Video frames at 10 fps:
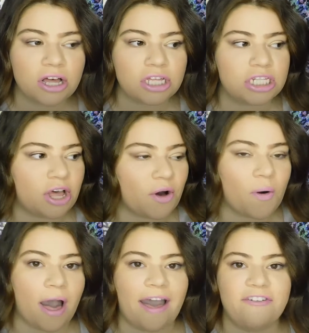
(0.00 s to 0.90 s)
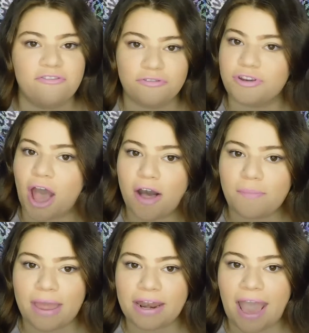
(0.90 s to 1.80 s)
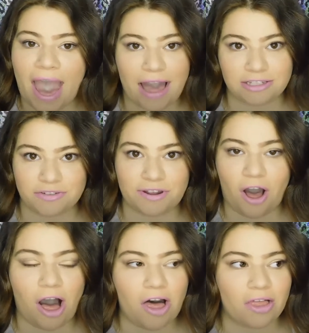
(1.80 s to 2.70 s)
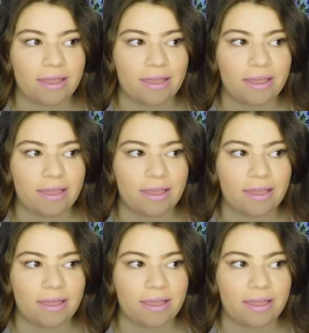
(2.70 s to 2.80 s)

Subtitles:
So I've not been active at all.